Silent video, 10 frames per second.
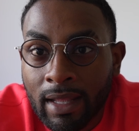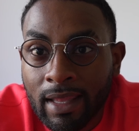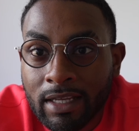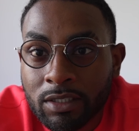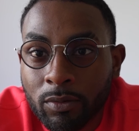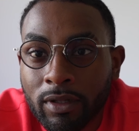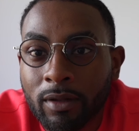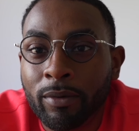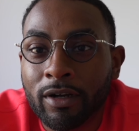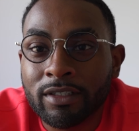And that's when the
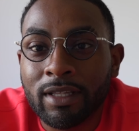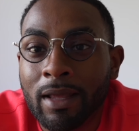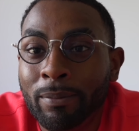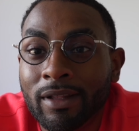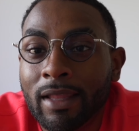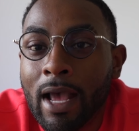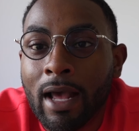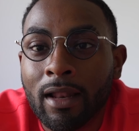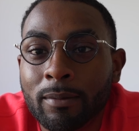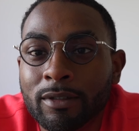person that put the
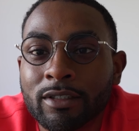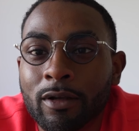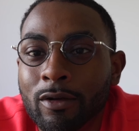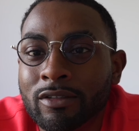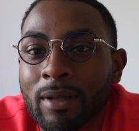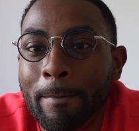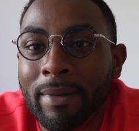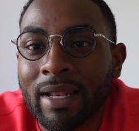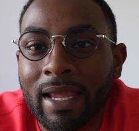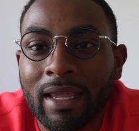ad up just goes
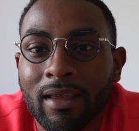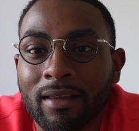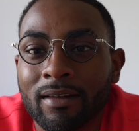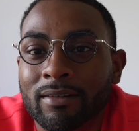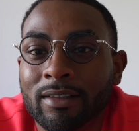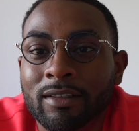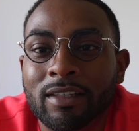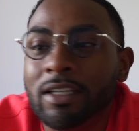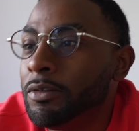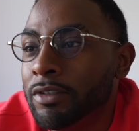blank,
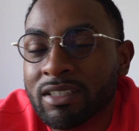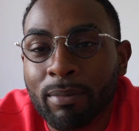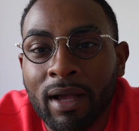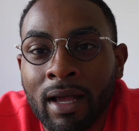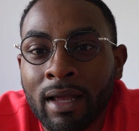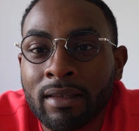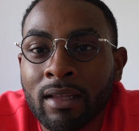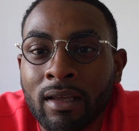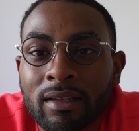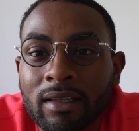doesn't respond,
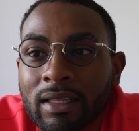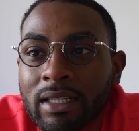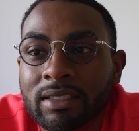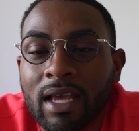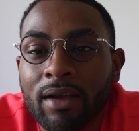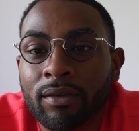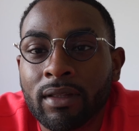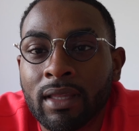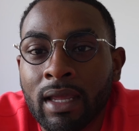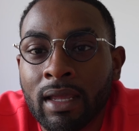deletes
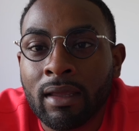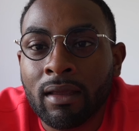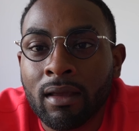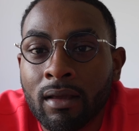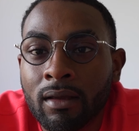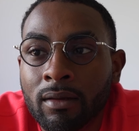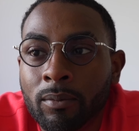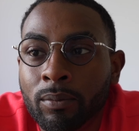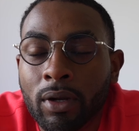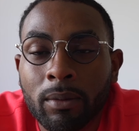everything,
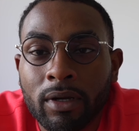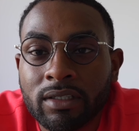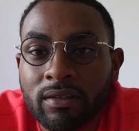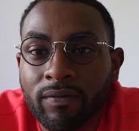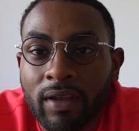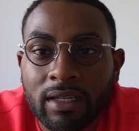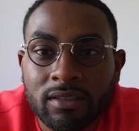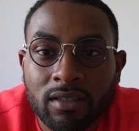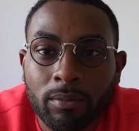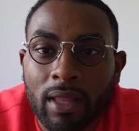pretty much
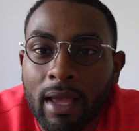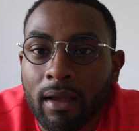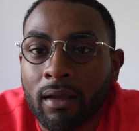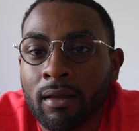fades to black.